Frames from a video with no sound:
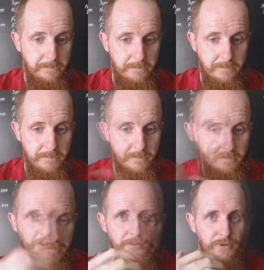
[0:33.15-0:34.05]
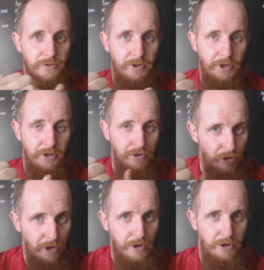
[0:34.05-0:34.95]
And I hope that some of you can
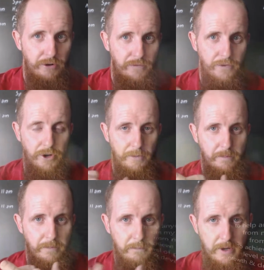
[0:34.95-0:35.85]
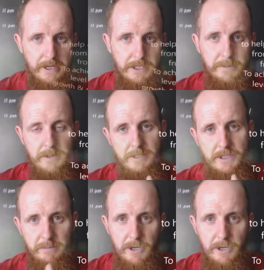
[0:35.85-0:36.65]
learn from my experiences,